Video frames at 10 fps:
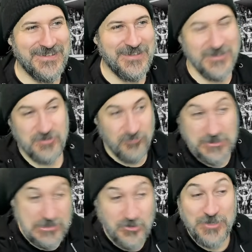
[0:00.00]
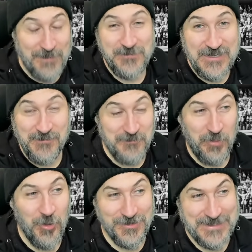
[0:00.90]
She really grabs him and
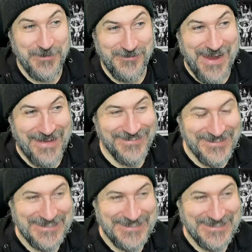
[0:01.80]
pulls him around.